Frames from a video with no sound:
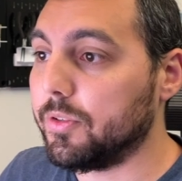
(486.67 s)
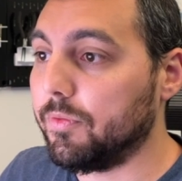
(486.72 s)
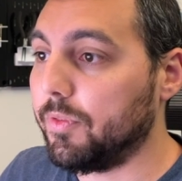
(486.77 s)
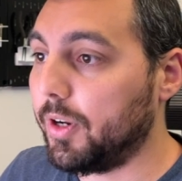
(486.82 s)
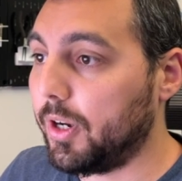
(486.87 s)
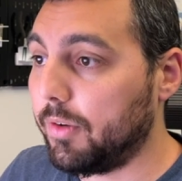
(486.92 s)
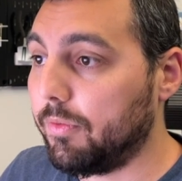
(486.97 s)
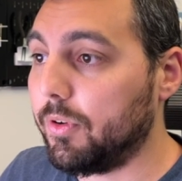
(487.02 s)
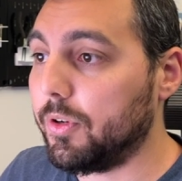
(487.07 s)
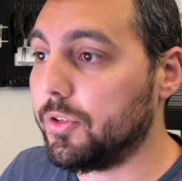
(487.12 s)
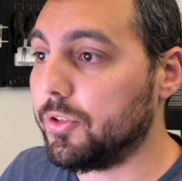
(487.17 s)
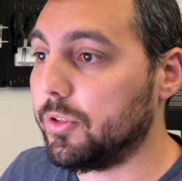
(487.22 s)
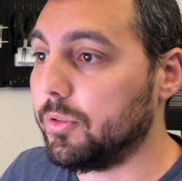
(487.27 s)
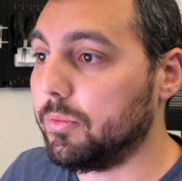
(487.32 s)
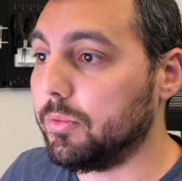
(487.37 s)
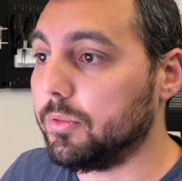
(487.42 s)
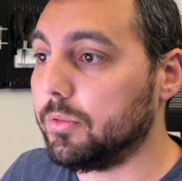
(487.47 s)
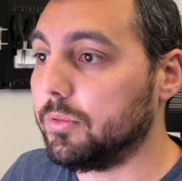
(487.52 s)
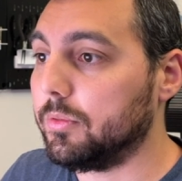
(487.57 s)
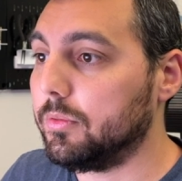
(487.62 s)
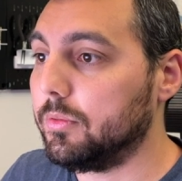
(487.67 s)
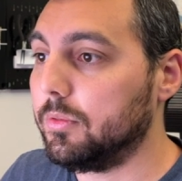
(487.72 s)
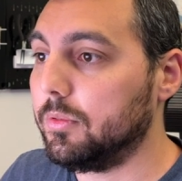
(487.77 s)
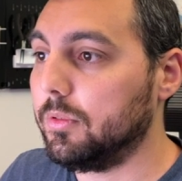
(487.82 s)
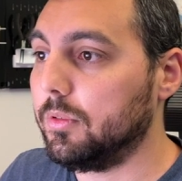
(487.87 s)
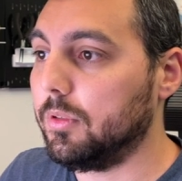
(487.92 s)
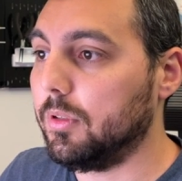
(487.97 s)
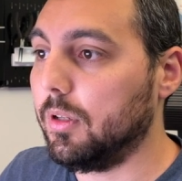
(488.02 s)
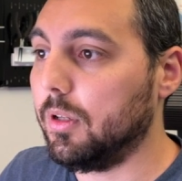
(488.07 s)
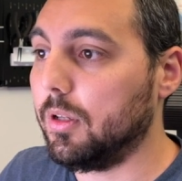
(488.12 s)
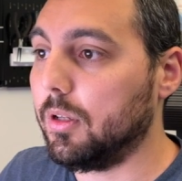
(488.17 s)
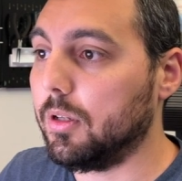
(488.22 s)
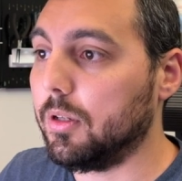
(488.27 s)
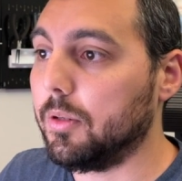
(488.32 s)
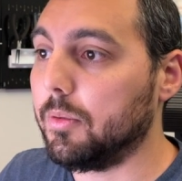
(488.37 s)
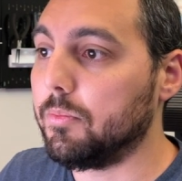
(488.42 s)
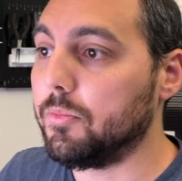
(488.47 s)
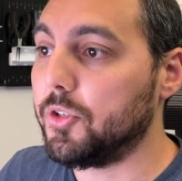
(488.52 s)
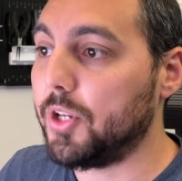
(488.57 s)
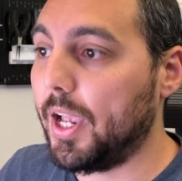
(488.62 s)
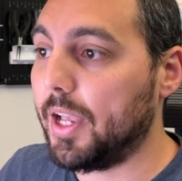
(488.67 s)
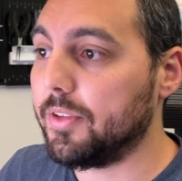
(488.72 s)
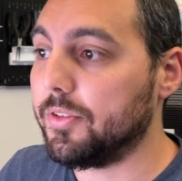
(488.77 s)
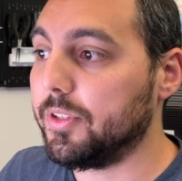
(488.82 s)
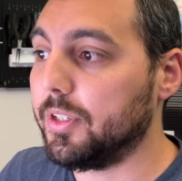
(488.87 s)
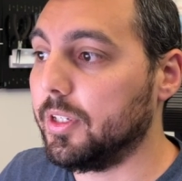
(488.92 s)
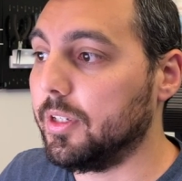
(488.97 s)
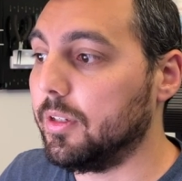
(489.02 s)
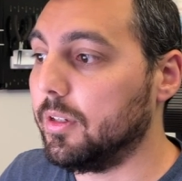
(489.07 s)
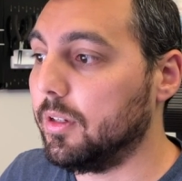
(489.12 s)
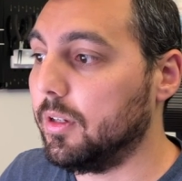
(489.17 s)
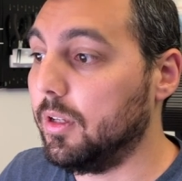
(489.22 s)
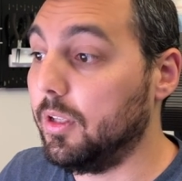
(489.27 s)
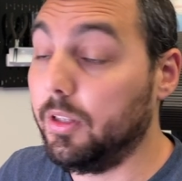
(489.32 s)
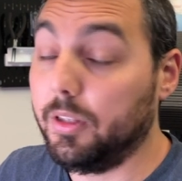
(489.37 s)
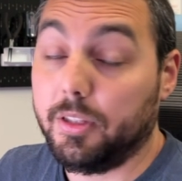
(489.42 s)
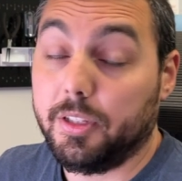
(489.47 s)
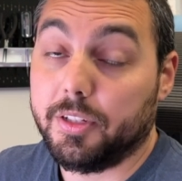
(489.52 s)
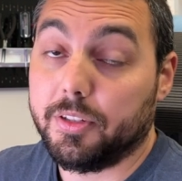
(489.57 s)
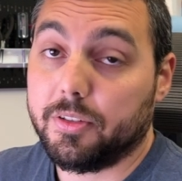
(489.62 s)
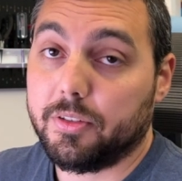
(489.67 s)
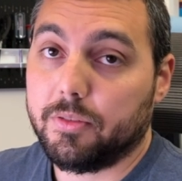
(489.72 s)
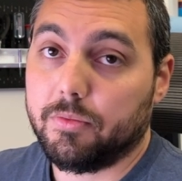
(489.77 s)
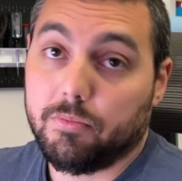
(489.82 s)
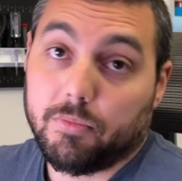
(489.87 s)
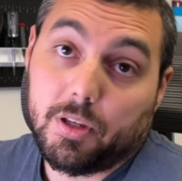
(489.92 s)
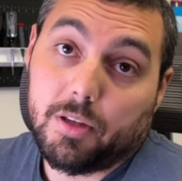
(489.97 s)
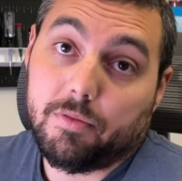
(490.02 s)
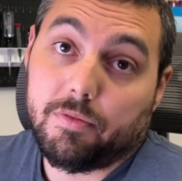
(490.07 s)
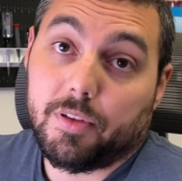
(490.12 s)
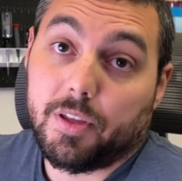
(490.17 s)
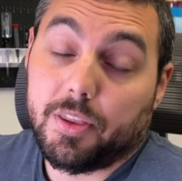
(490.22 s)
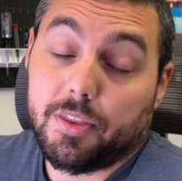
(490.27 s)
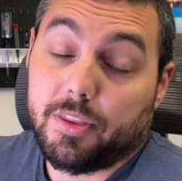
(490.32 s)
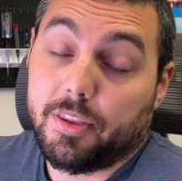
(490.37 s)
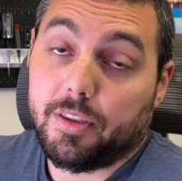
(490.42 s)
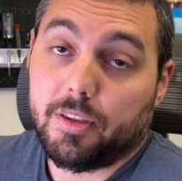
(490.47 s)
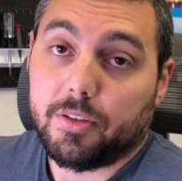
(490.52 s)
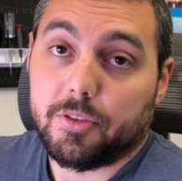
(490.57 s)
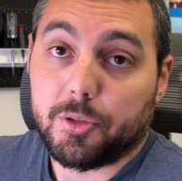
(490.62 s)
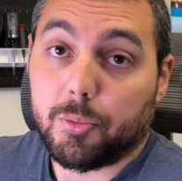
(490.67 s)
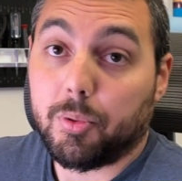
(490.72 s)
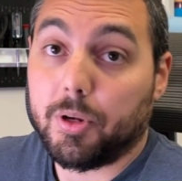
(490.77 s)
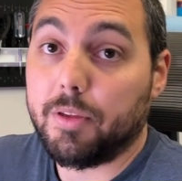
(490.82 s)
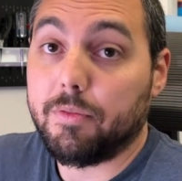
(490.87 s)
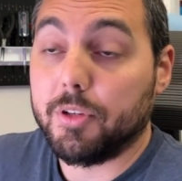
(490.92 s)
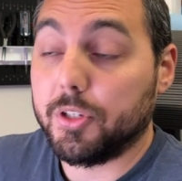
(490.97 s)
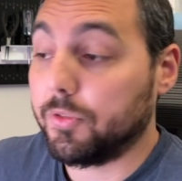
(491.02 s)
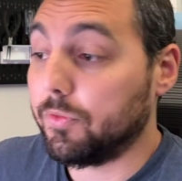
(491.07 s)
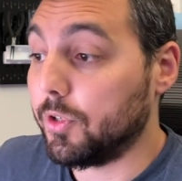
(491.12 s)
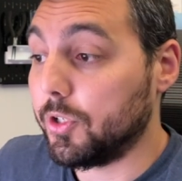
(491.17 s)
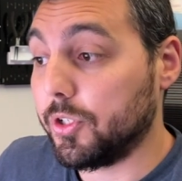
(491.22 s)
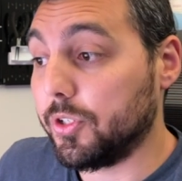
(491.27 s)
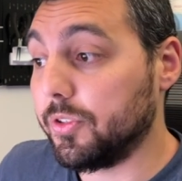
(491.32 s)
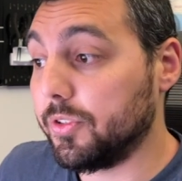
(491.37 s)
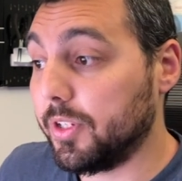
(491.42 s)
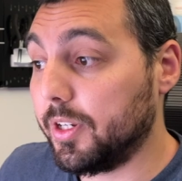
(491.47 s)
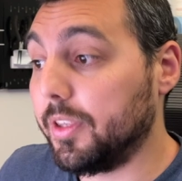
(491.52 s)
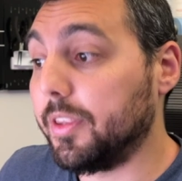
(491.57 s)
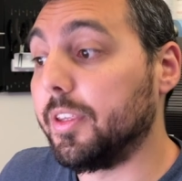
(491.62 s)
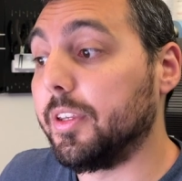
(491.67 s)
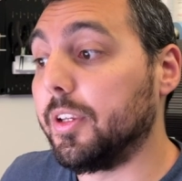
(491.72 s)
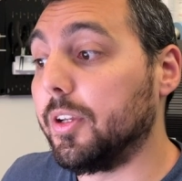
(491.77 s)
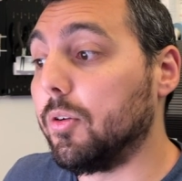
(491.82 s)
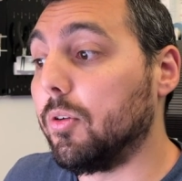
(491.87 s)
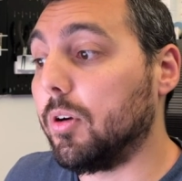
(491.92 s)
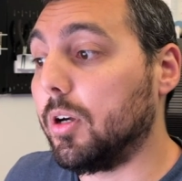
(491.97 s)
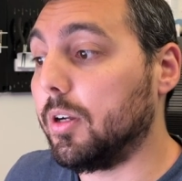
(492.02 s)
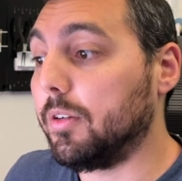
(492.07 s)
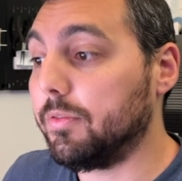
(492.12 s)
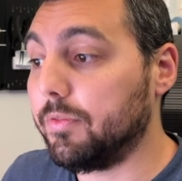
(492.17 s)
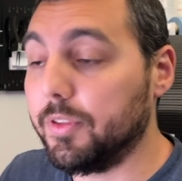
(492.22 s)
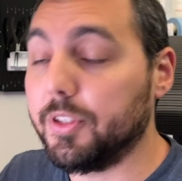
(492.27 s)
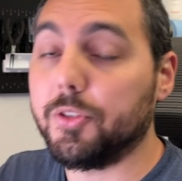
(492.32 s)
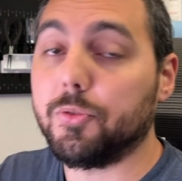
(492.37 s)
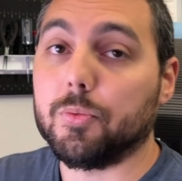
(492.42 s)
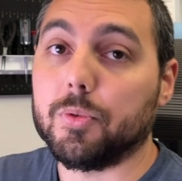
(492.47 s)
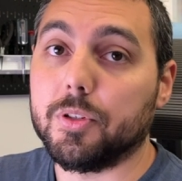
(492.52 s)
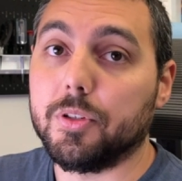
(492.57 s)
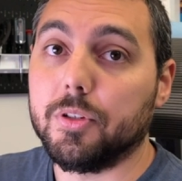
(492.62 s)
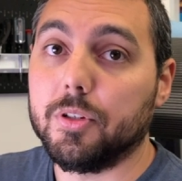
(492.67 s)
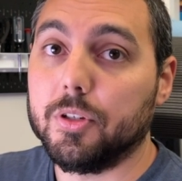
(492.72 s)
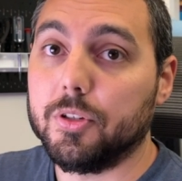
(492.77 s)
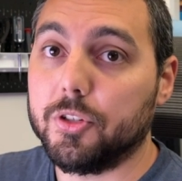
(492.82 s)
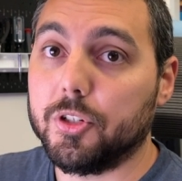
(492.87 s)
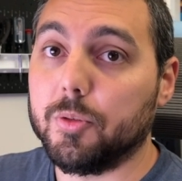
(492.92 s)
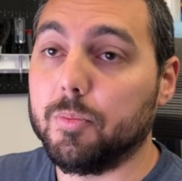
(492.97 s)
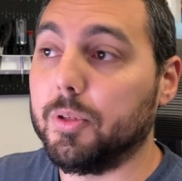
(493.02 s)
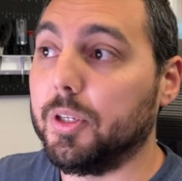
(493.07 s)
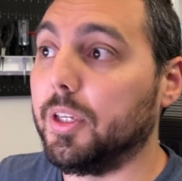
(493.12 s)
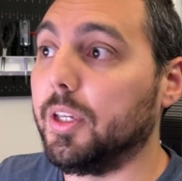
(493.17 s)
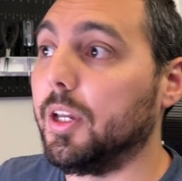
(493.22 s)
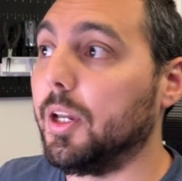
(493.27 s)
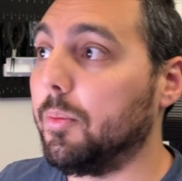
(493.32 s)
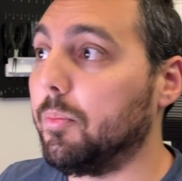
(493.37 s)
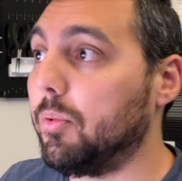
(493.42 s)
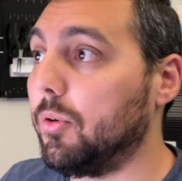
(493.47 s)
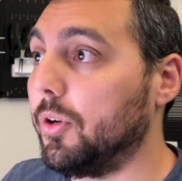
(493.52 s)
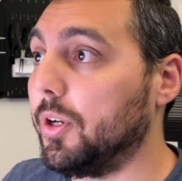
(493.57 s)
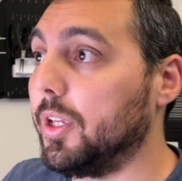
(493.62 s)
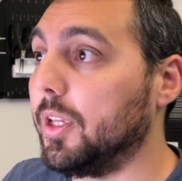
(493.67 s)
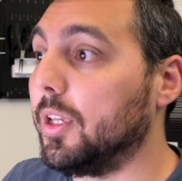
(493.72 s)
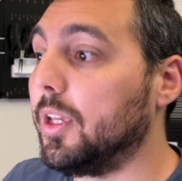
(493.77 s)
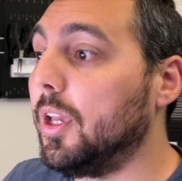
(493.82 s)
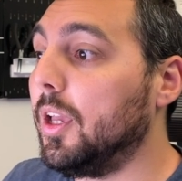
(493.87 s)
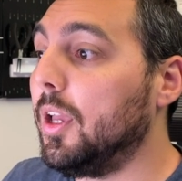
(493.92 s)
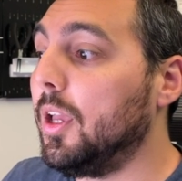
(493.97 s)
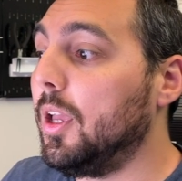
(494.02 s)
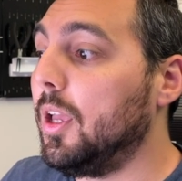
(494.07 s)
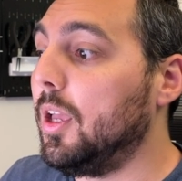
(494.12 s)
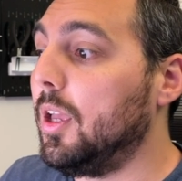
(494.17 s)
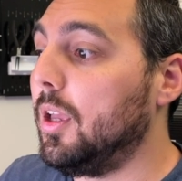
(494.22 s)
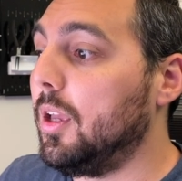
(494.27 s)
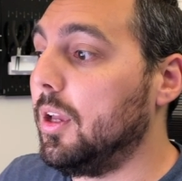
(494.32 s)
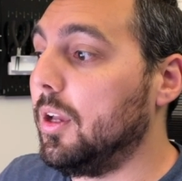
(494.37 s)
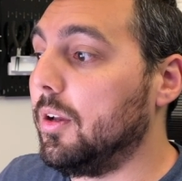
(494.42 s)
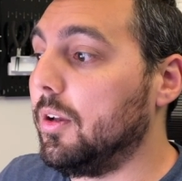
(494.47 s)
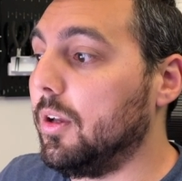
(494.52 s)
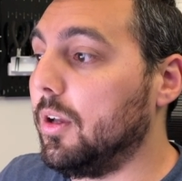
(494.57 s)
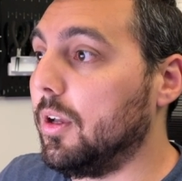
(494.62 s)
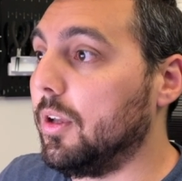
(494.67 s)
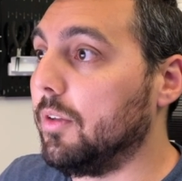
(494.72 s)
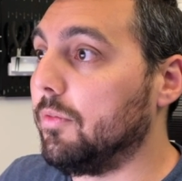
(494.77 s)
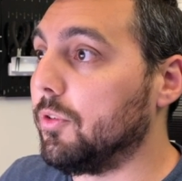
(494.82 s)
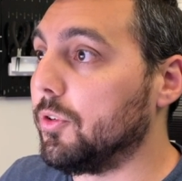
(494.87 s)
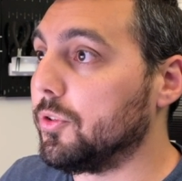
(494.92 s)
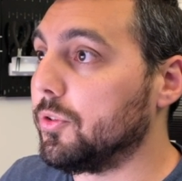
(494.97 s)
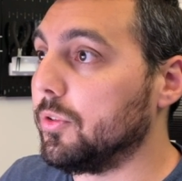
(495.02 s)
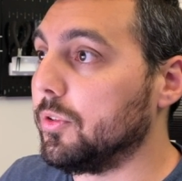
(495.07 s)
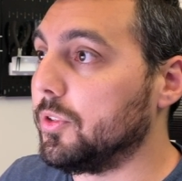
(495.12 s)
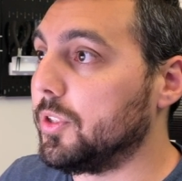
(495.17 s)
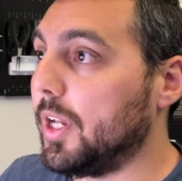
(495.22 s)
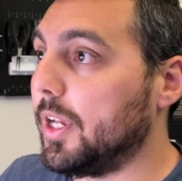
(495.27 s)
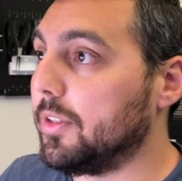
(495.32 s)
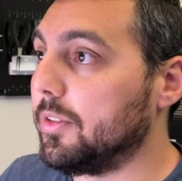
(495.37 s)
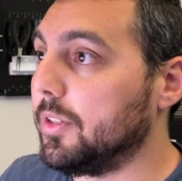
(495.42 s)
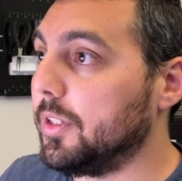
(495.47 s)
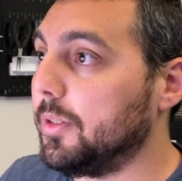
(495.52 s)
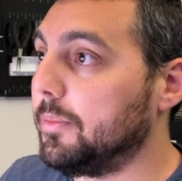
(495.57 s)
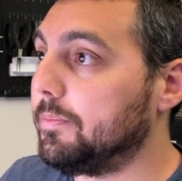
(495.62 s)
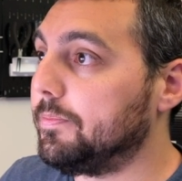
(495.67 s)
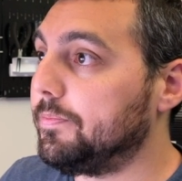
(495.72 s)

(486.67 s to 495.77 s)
Very versatile um, chassis. At least if it, the the previous versions anything to go off, this one should be a pretty uh, versatile chassis.